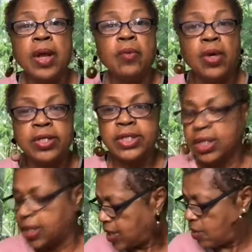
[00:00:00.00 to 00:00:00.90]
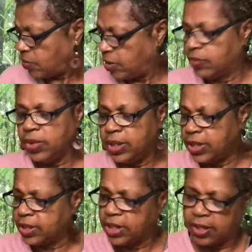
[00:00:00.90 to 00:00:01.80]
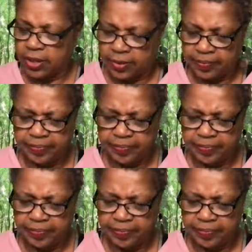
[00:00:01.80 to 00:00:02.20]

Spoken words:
and once again, I want to read this here